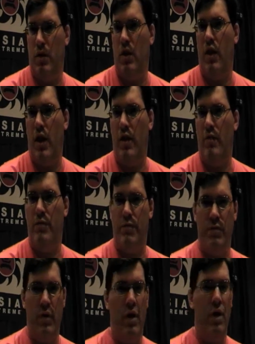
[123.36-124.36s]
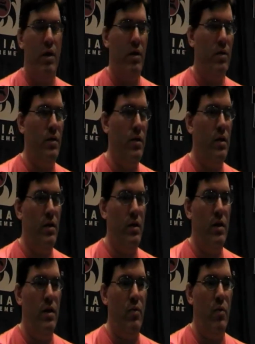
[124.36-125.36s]
a lot of our
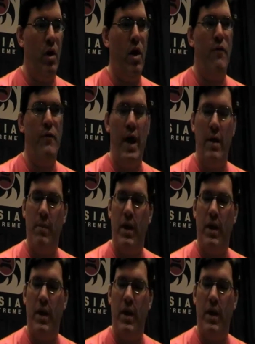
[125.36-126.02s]
fan